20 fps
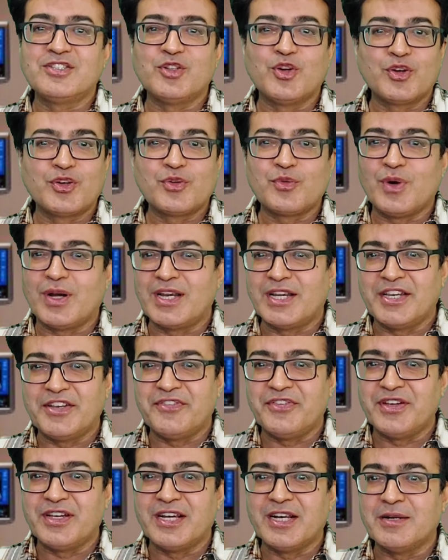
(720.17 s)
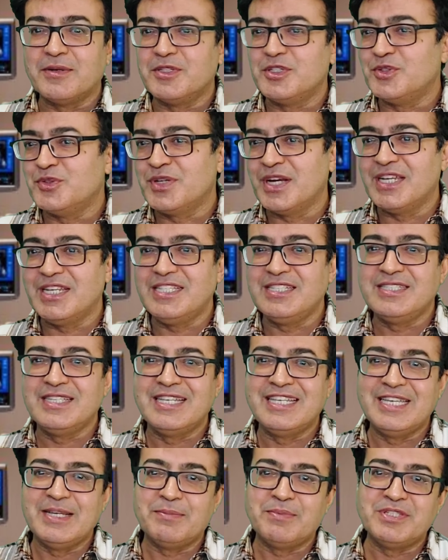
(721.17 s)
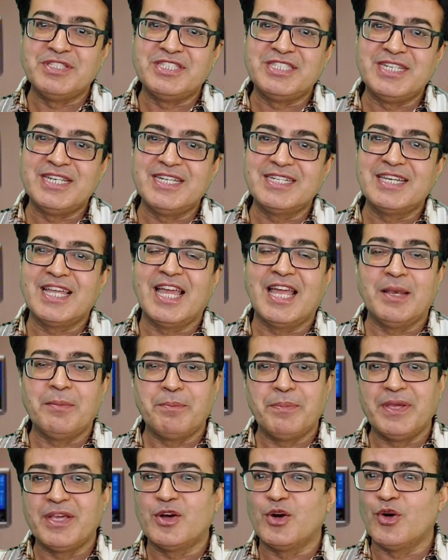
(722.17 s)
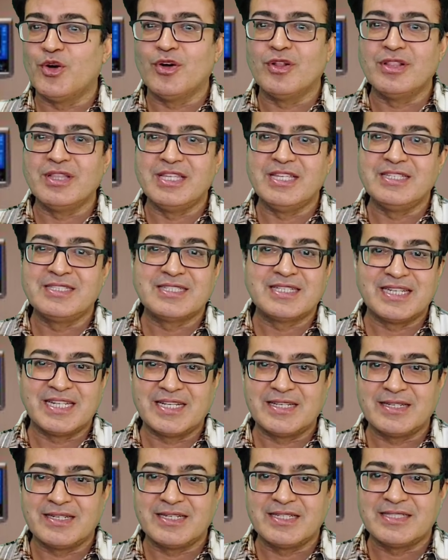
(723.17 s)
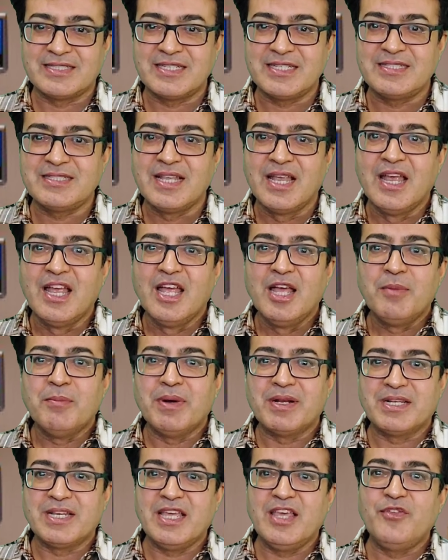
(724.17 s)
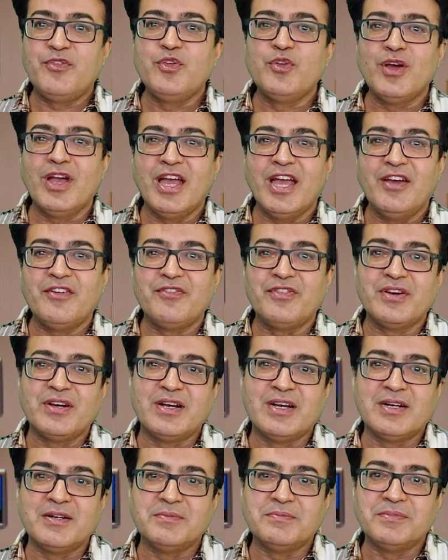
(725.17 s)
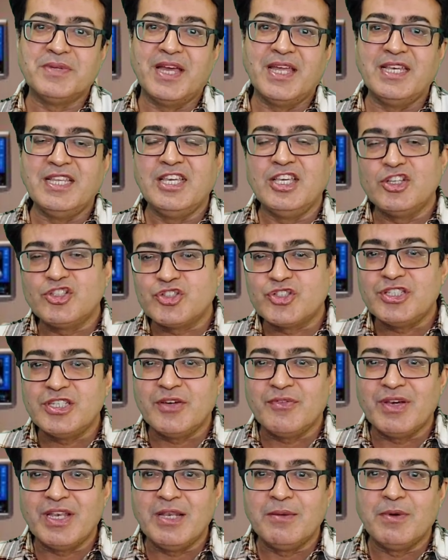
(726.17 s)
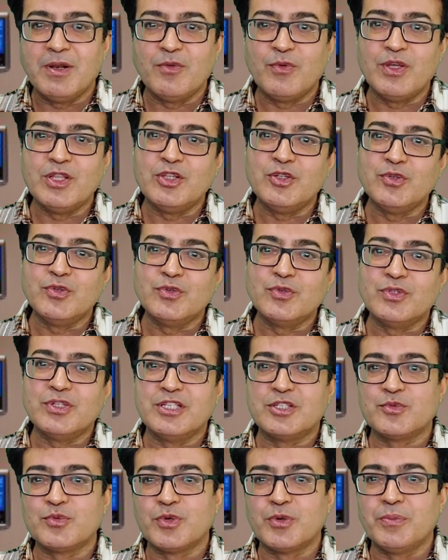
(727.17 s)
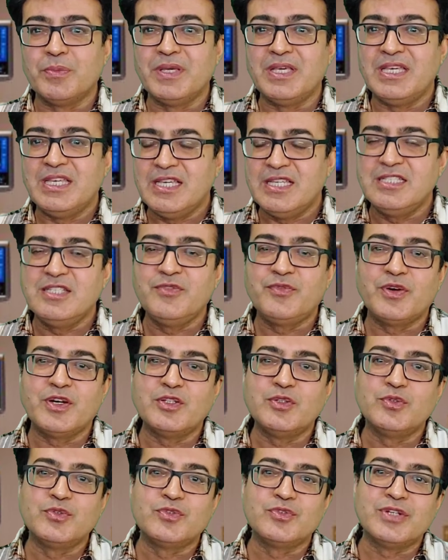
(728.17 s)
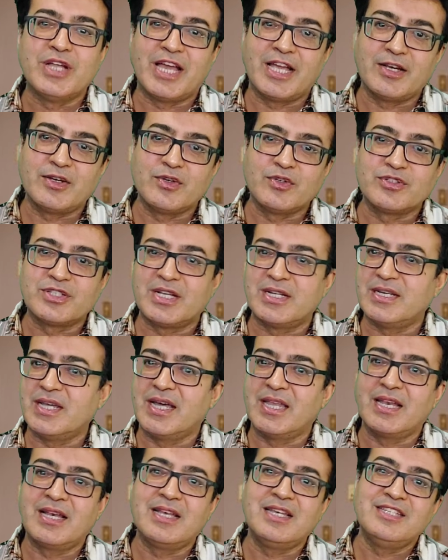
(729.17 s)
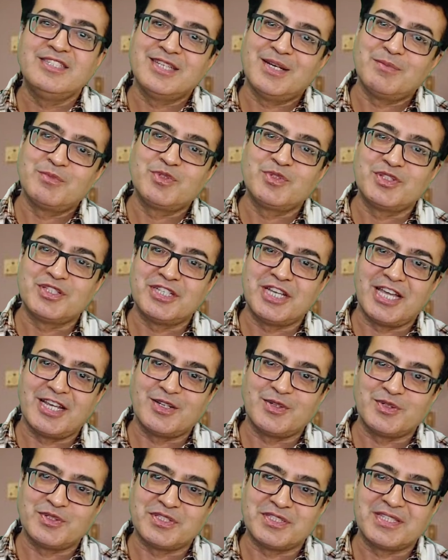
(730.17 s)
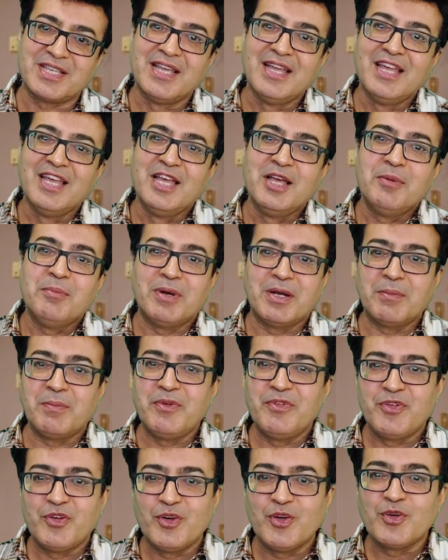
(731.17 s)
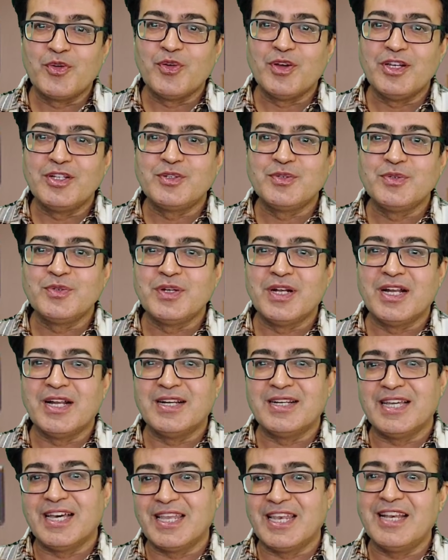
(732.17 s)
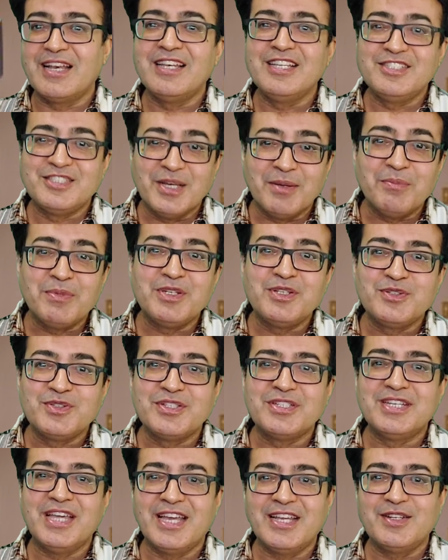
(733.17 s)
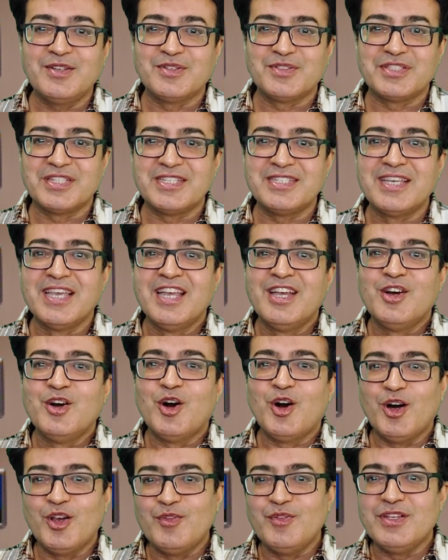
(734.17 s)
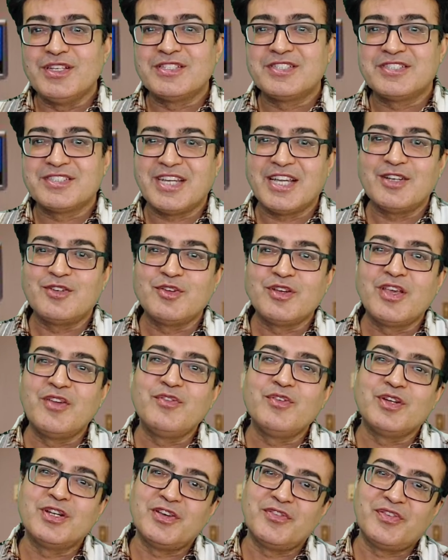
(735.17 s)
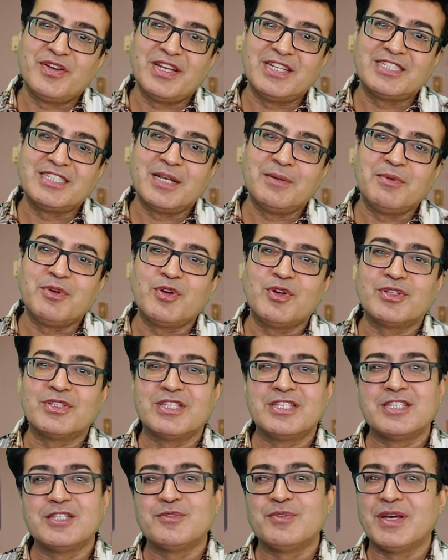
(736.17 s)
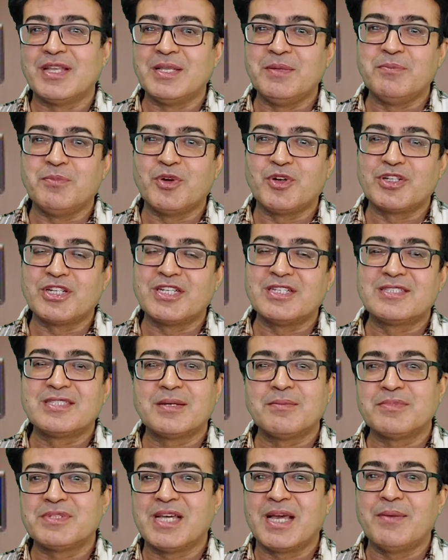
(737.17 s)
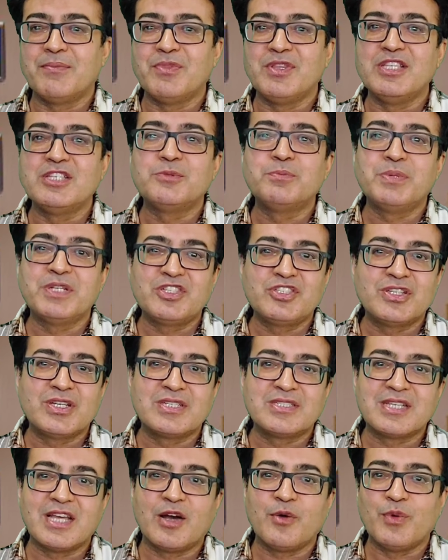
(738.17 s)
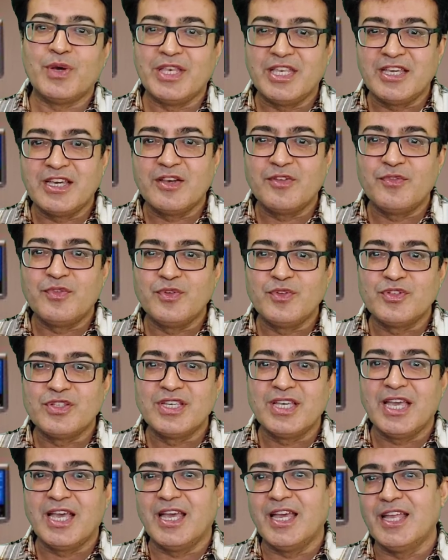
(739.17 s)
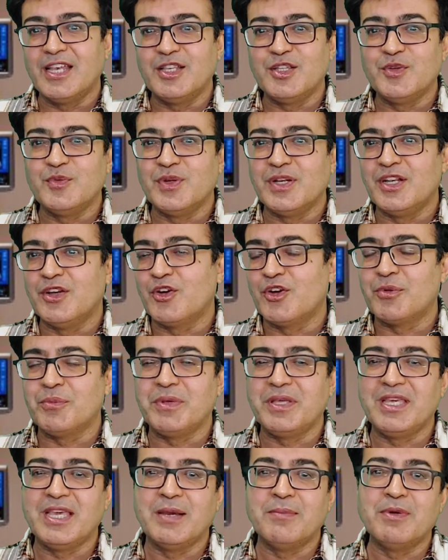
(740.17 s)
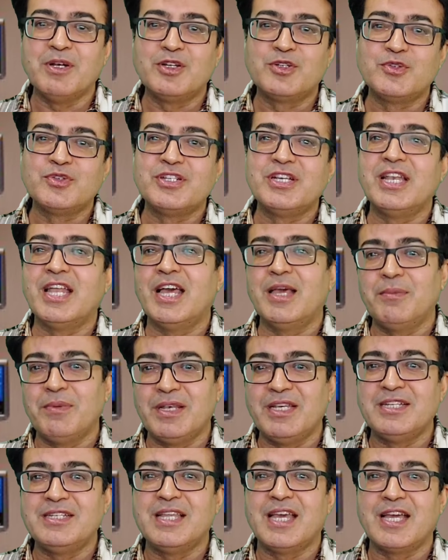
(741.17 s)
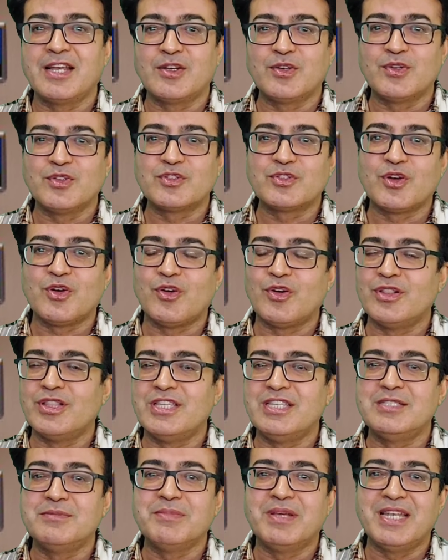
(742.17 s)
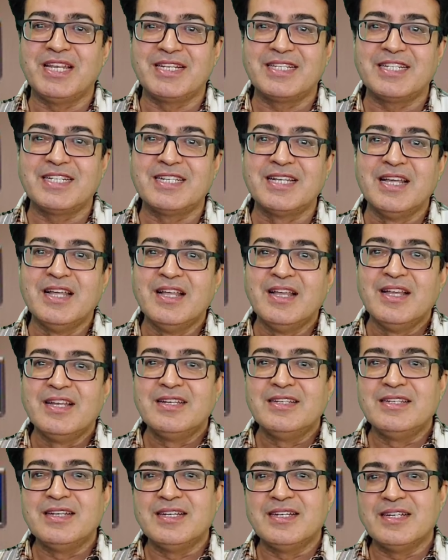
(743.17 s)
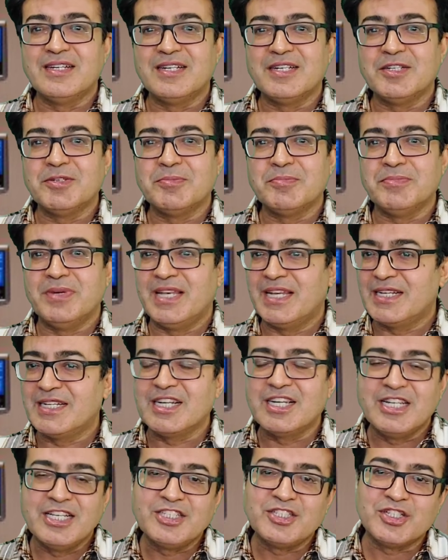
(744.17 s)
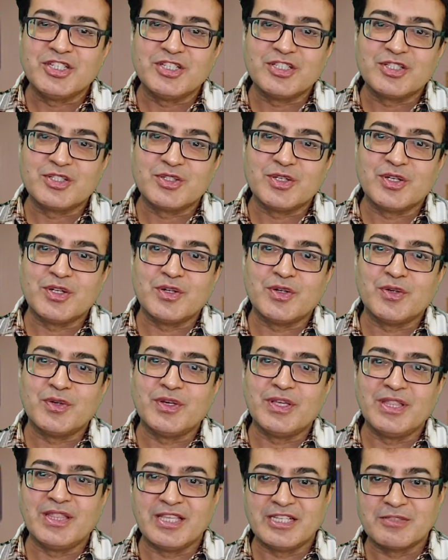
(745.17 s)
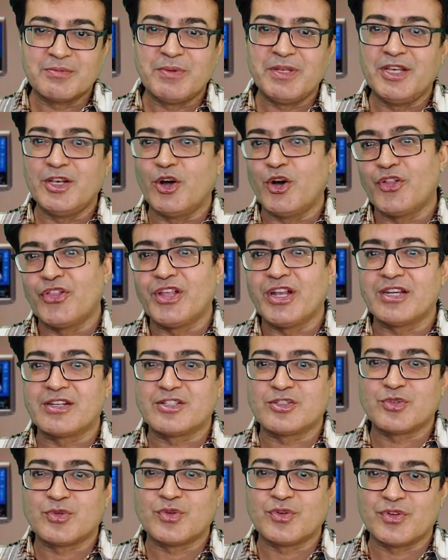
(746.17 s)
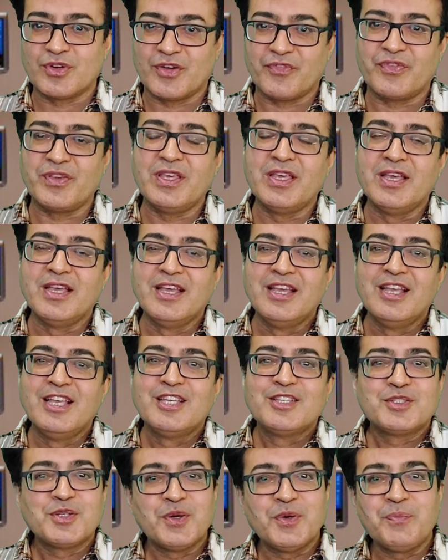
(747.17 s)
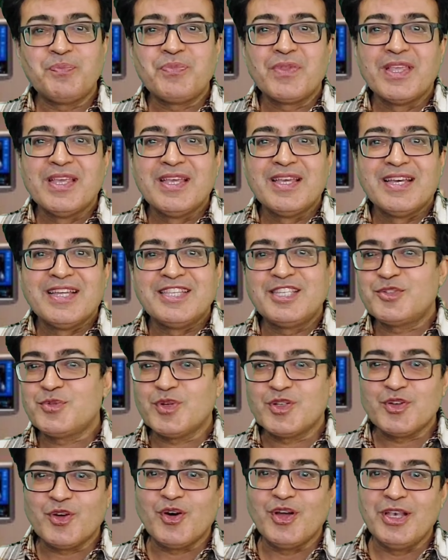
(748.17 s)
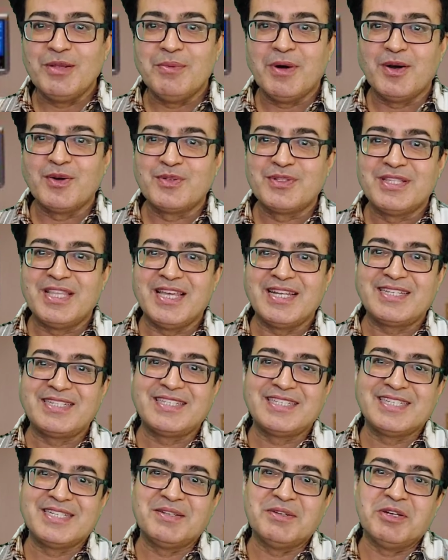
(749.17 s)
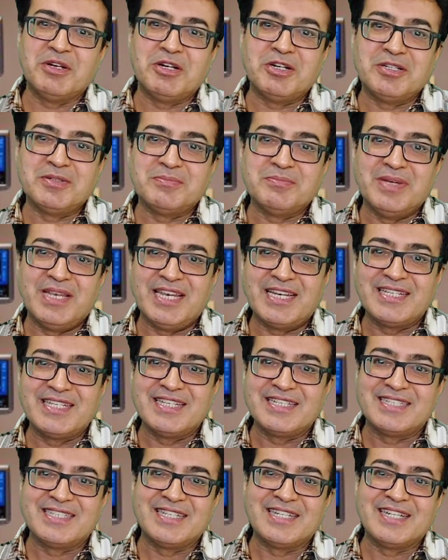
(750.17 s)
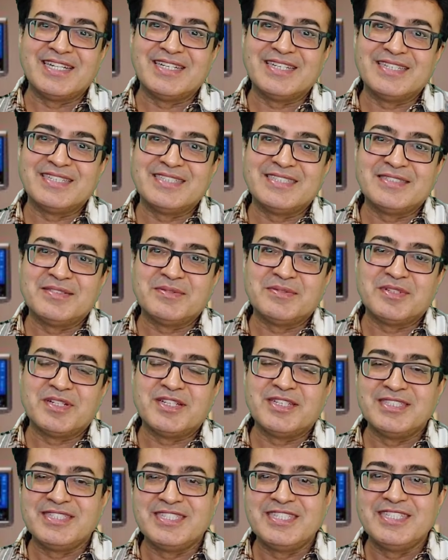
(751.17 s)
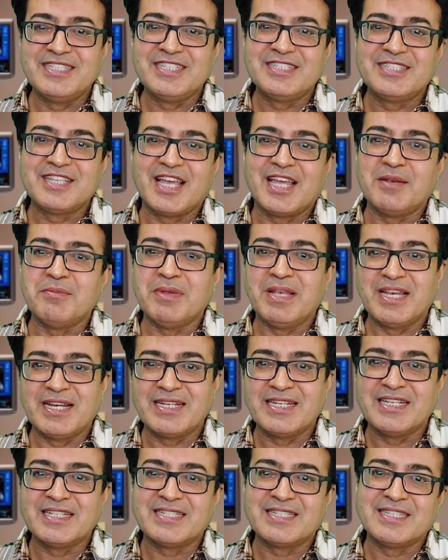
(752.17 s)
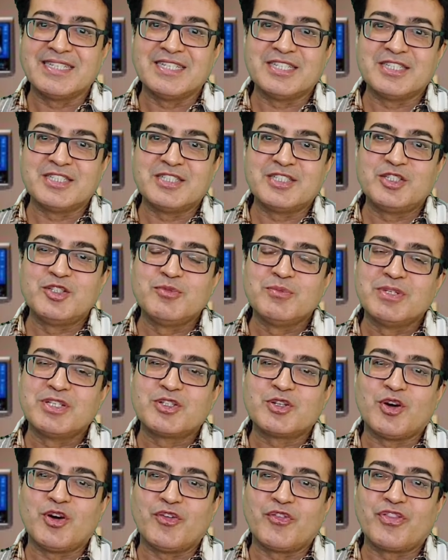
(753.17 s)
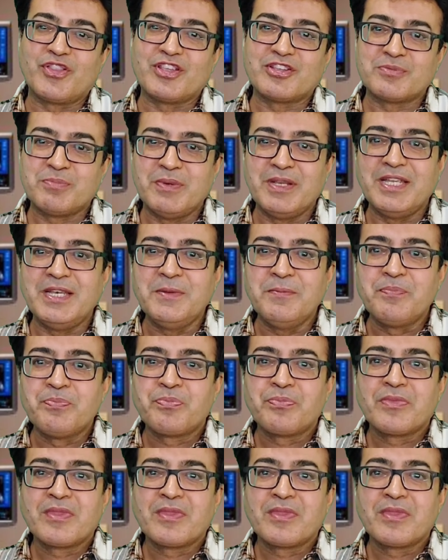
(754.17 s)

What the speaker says: is not quite difficult. You can easily appreciate and pick all these characteristics. But if you have any history available with you, this would be easy for you to diagnose and directly jump to the diagnosis. But before going to directly jump into the diagnosis, always try to give your differential, because this is very important. Sometimes these pictures are very confusing and you will not be able to reliably diagnose all these malignant lesions in the spleen on the ultrasonography. So this was all about that malignant diseases and malignant tumor of the spleen.